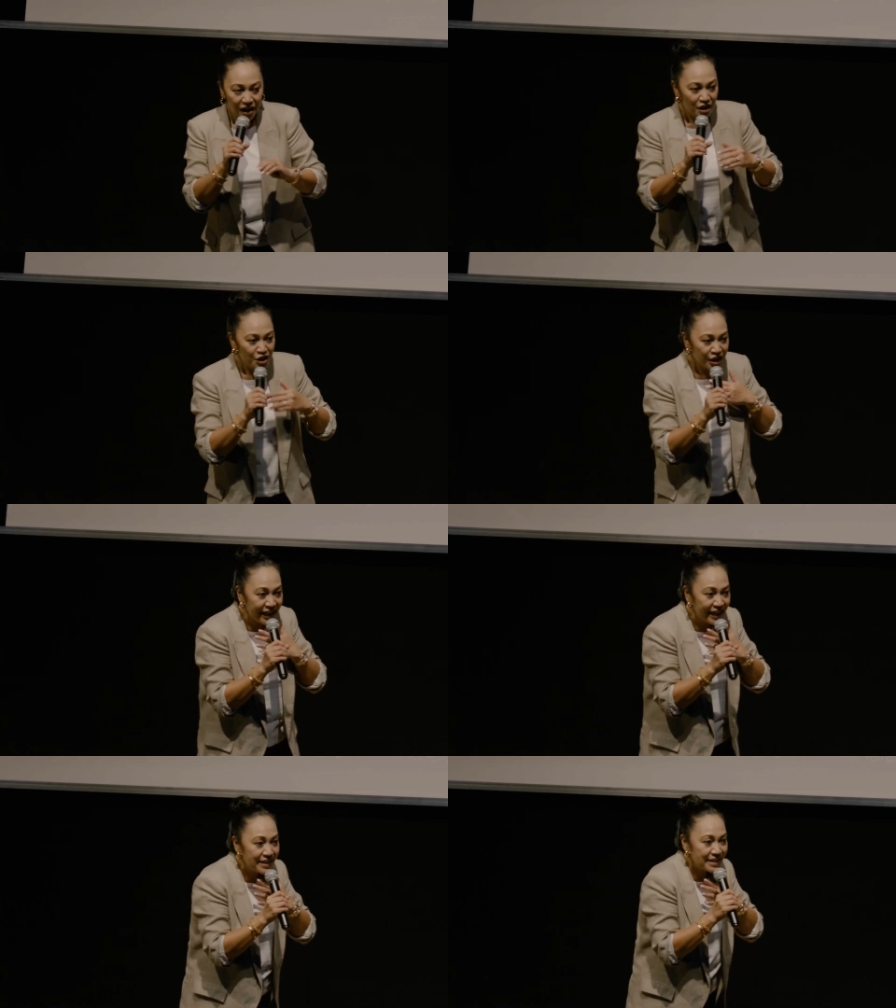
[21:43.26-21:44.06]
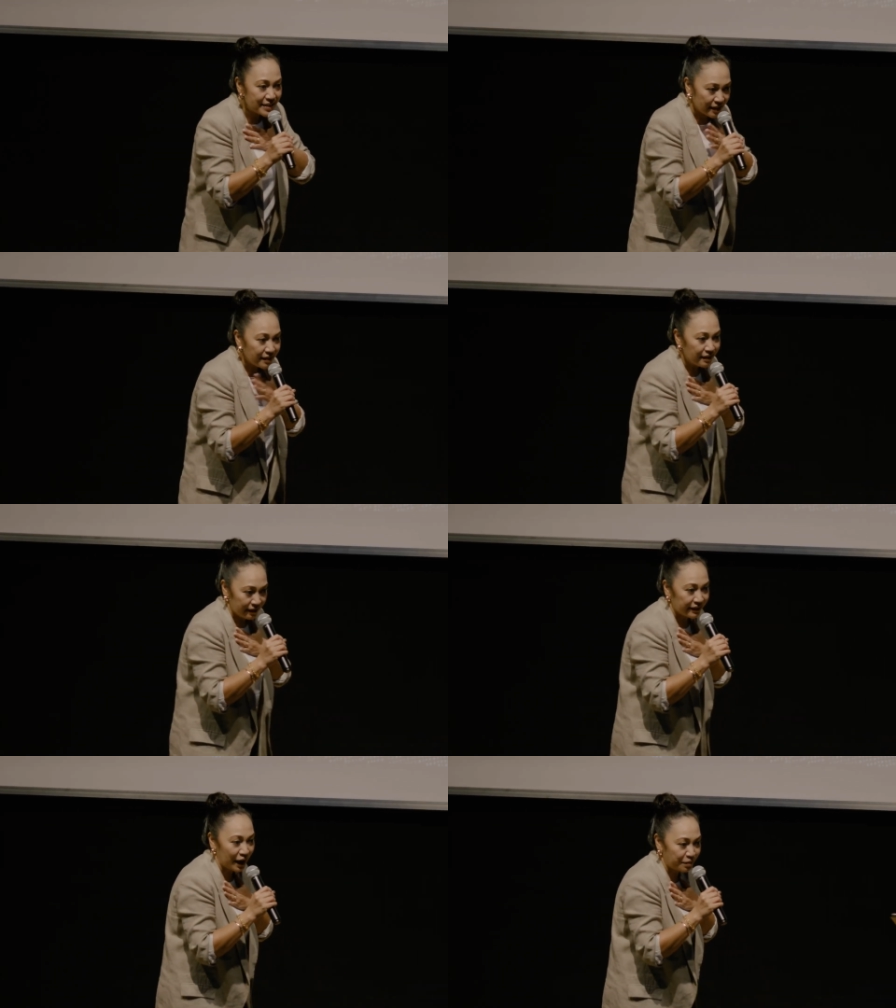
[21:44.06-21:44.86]
She
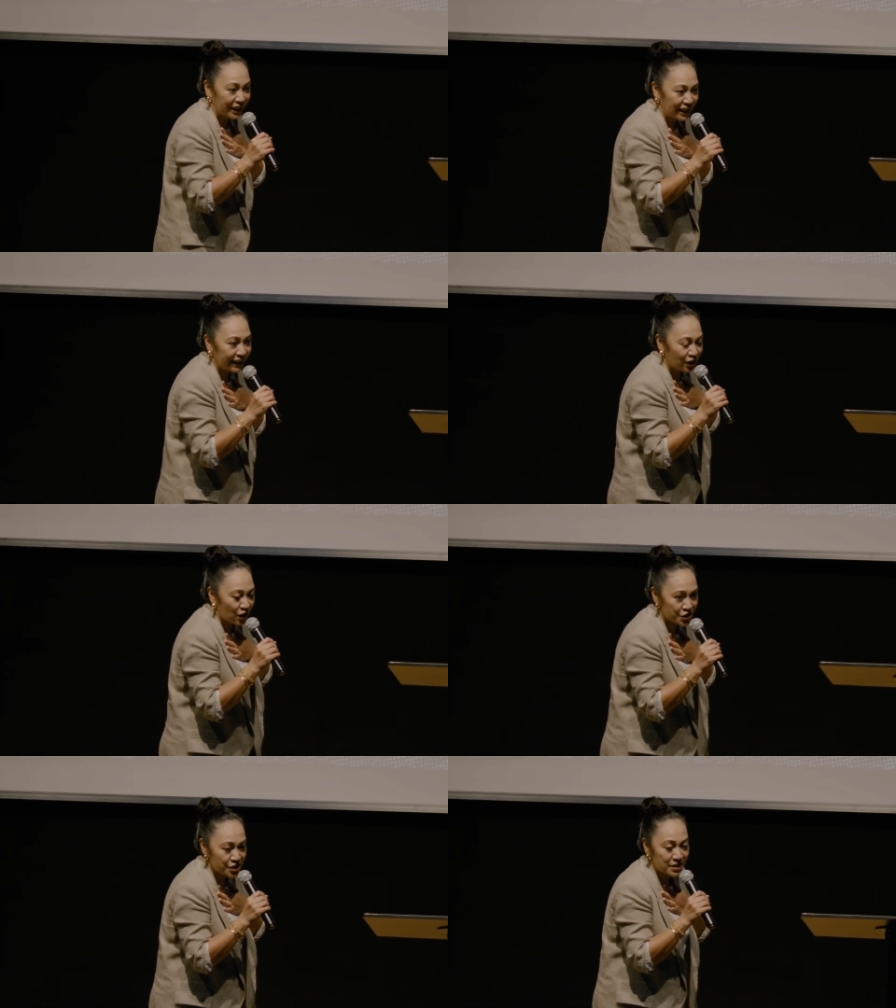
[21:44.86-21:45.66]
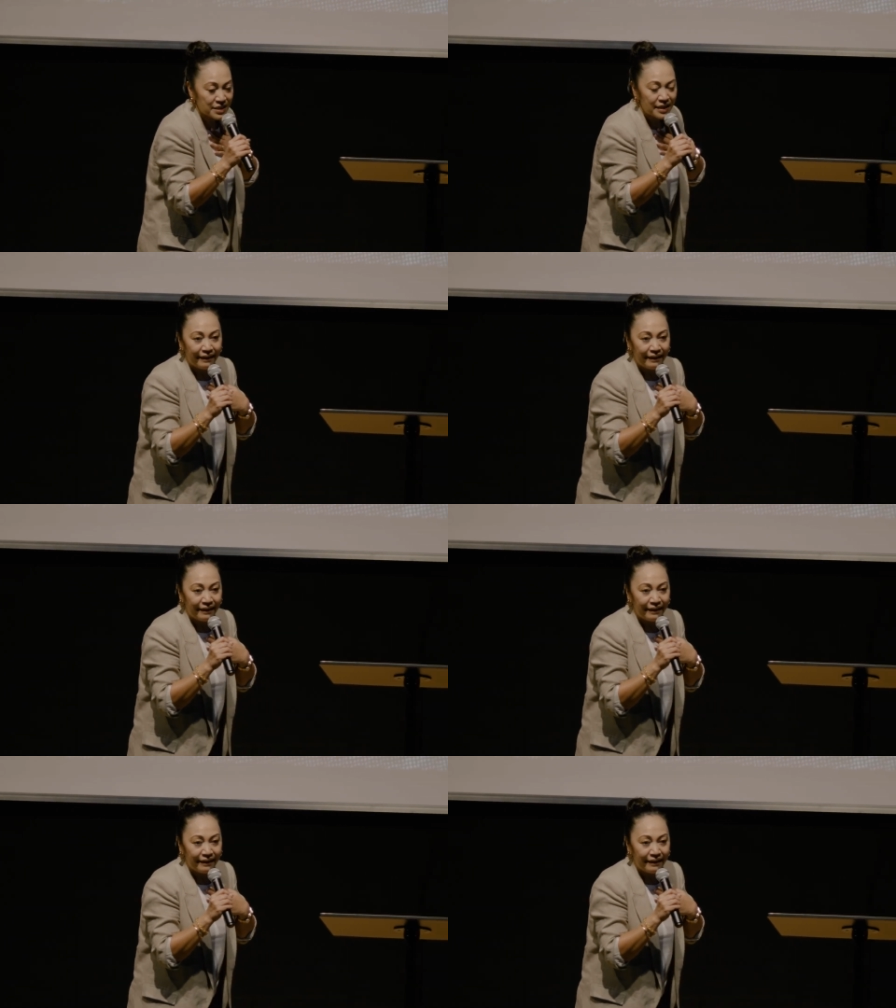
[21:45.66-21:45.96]
kept a clean conscience.